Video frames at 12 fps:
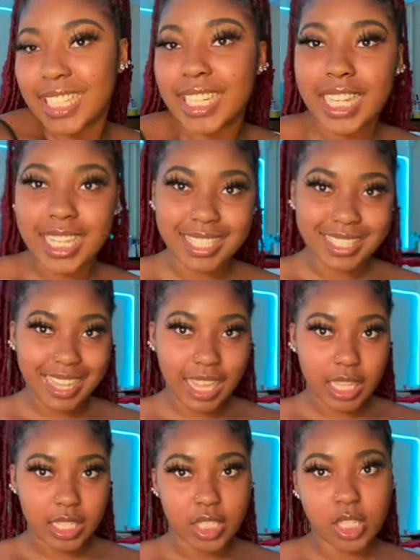it's
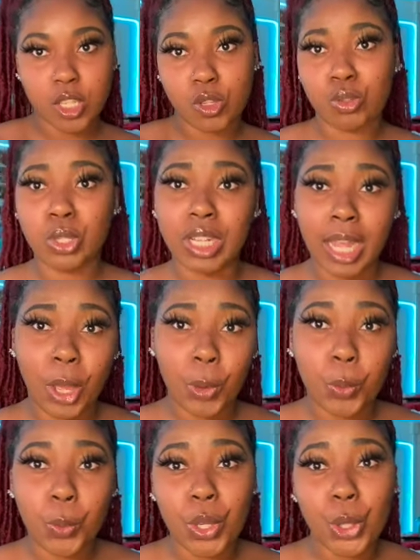nice so now
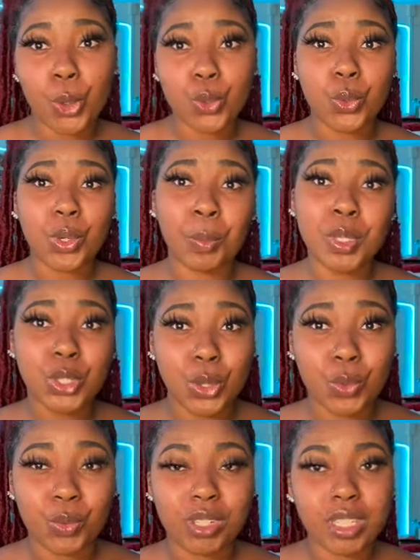we're gonna do number
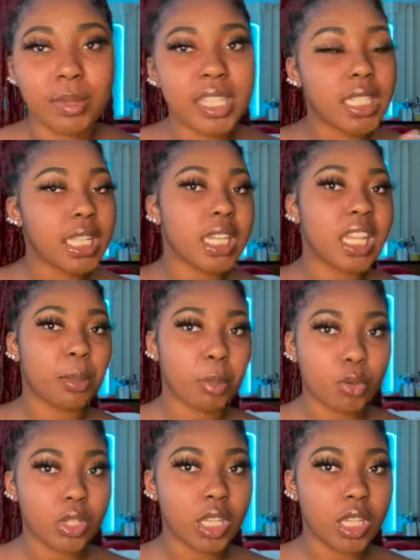two it's basically another
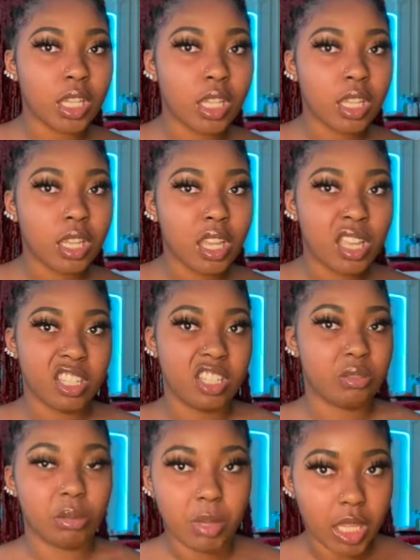pony just
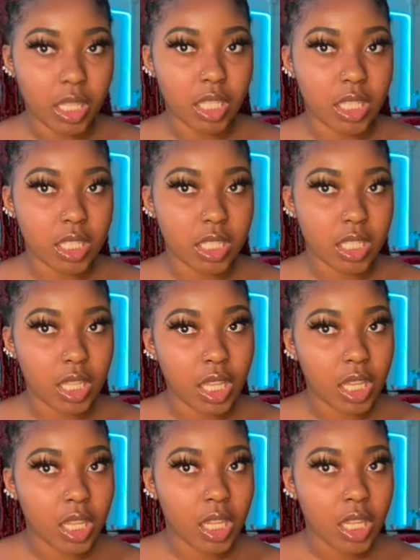with bangs.
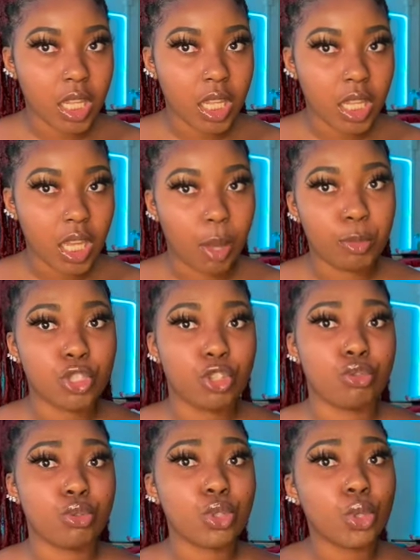Like, I'm gonna show
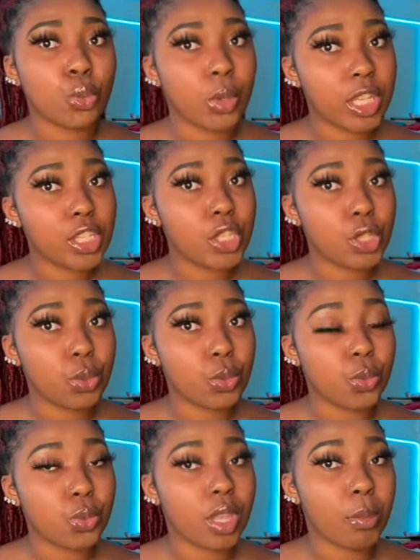you two ways to do
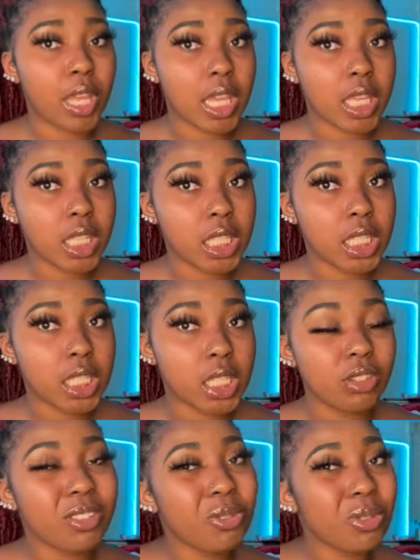the bangs. You
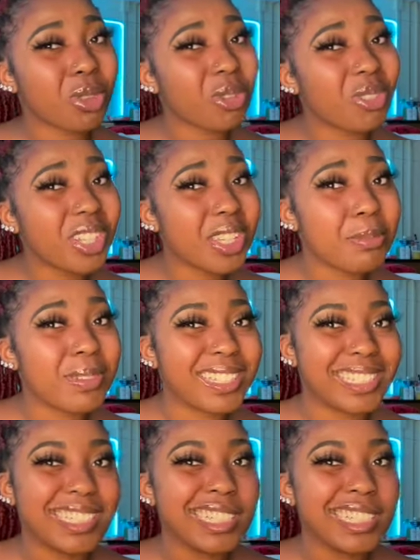could do three, but